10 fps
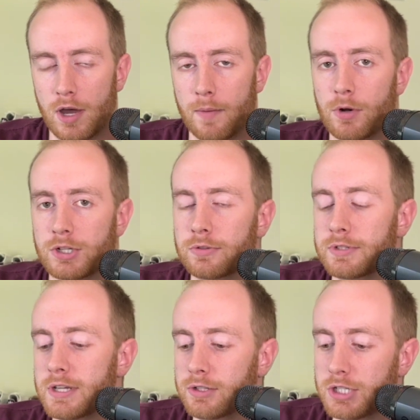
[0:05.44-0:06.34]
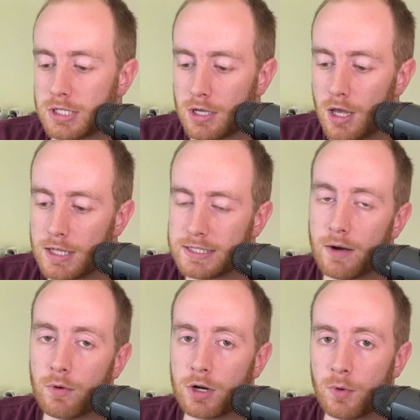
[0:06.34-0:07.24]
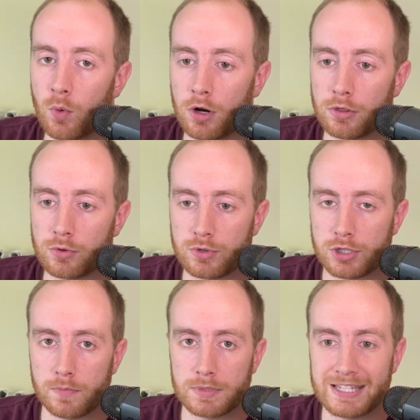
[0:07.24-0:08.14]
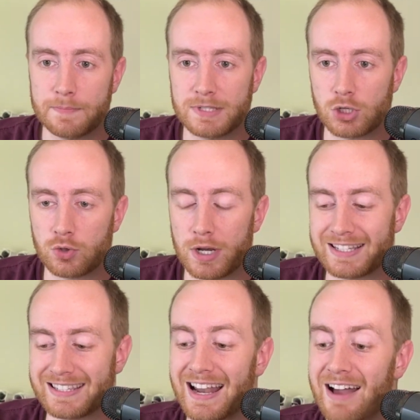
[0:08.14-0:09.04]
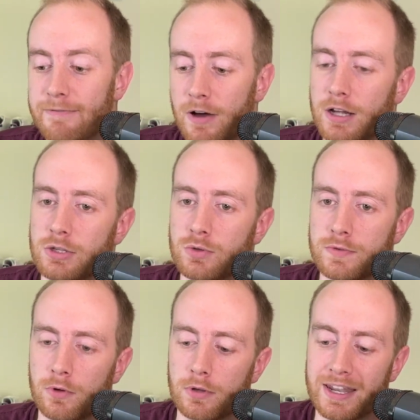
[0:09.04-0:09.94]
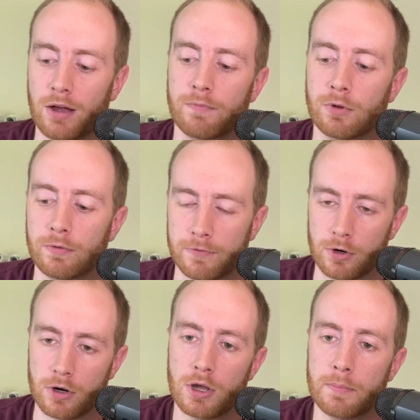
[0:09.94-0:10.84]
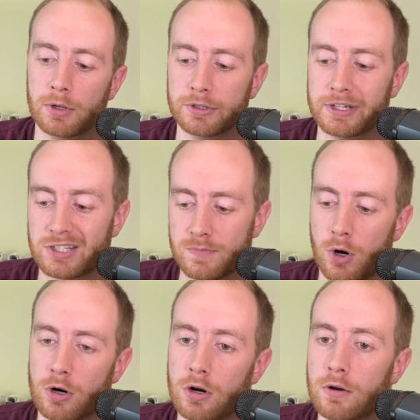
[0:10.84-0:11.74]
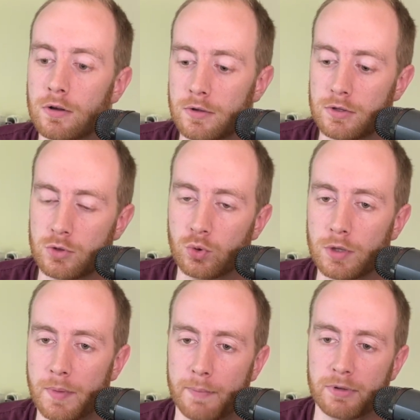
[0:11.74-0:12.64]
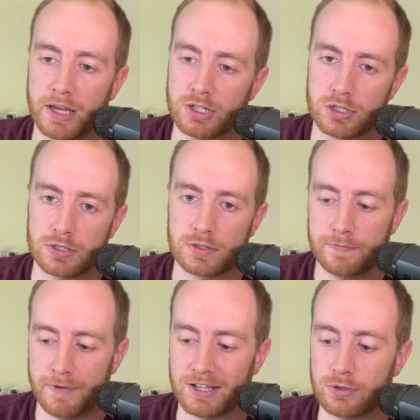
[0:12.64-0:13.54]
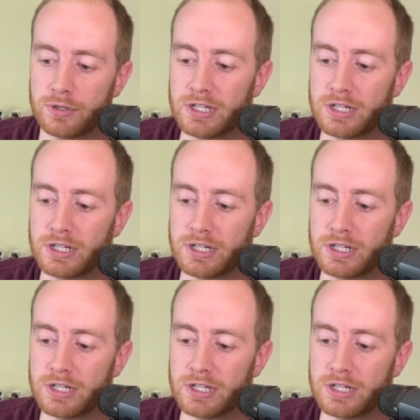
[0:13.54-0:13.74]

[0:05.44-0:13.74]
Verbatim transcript: Operational Intelligence. Today we're going to be walking through some tips and tricks that I find useful and helpful for building smarter Tulip applications faster and